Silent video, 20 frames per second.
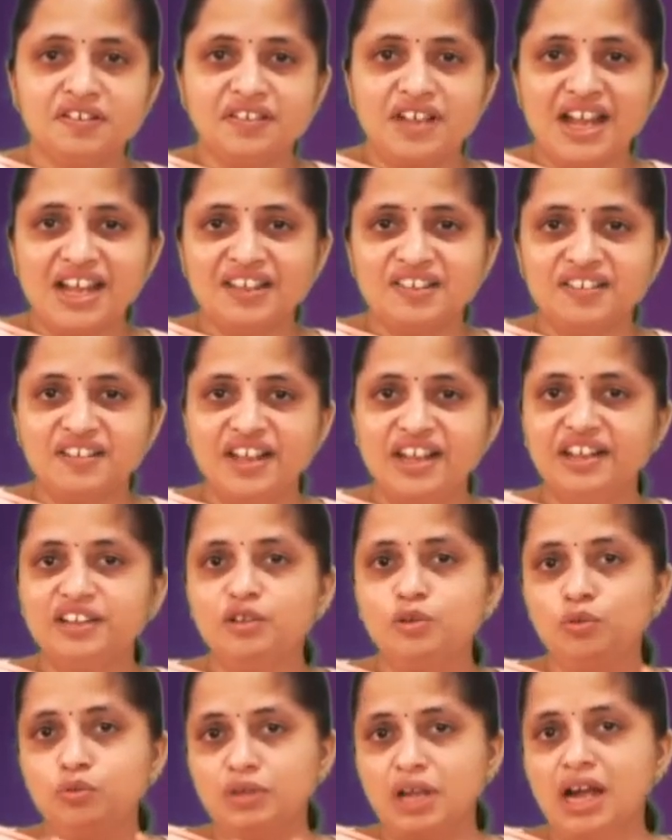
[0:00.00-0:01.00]
Tax
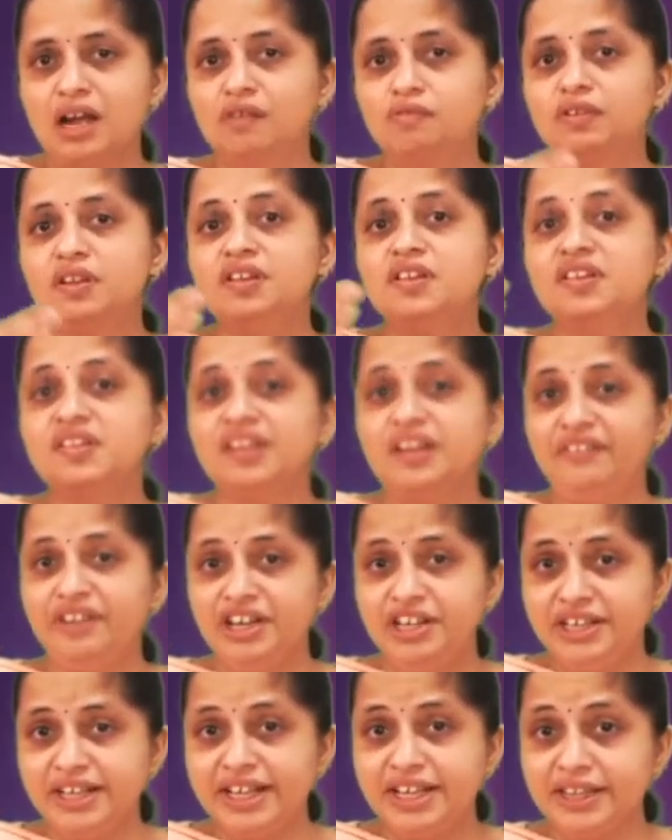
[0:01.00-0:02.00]
Act
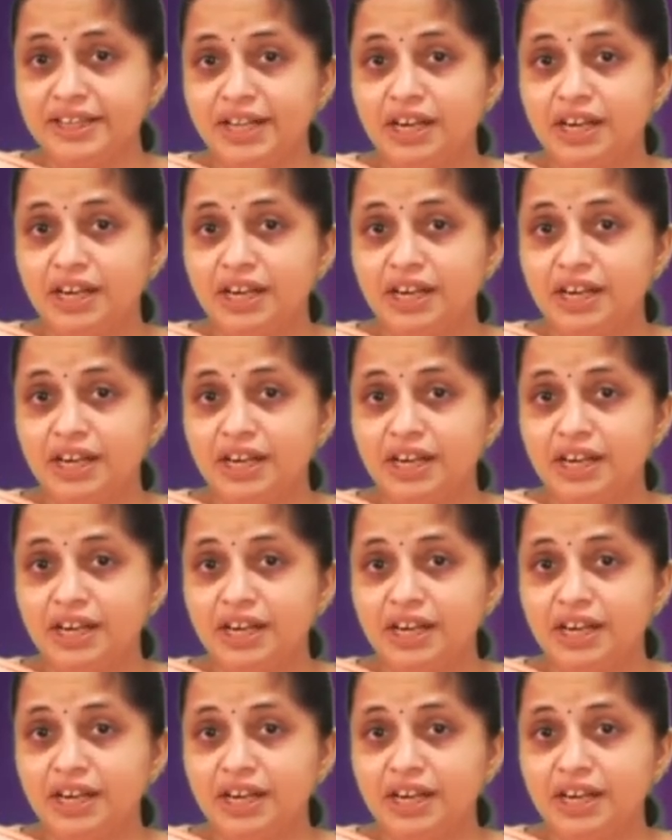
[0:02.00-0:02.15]
2017,